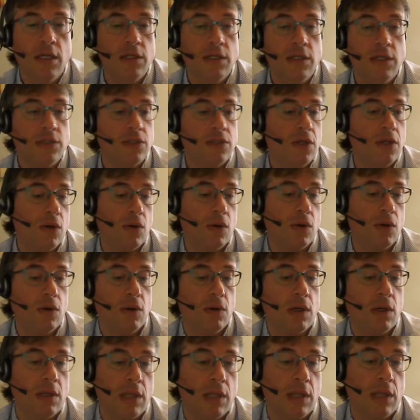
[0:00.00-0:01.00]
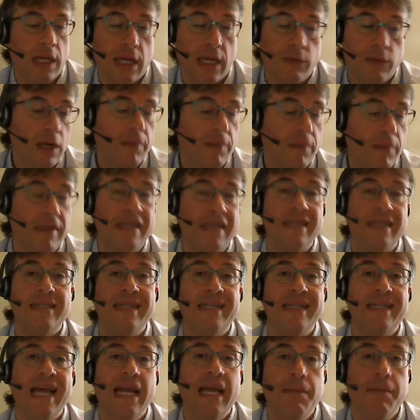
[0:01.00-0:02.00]
So like I recommended
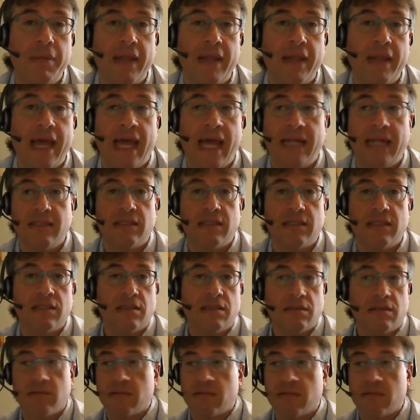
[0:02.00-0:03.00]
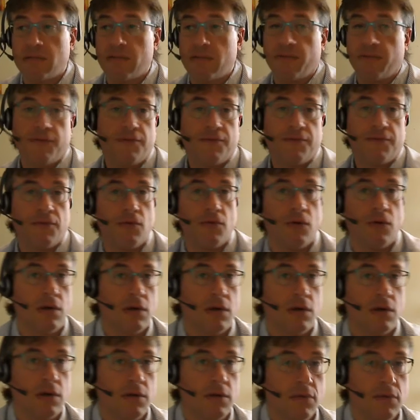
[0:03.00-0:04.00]
10 plants
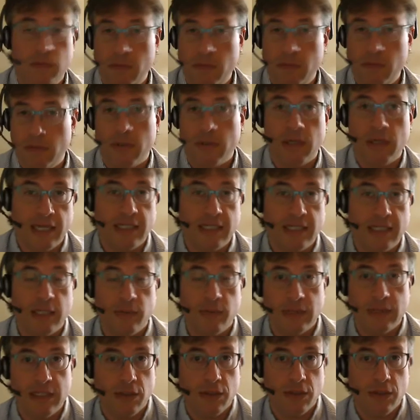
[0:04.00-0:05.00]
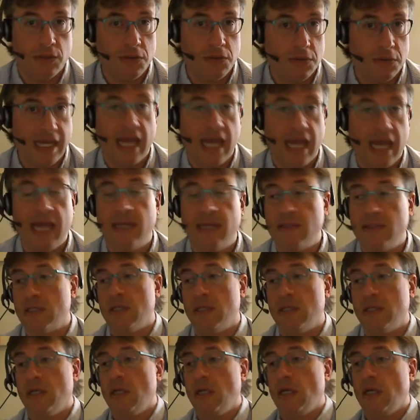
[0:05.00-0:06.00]
for connected with CO2 GANS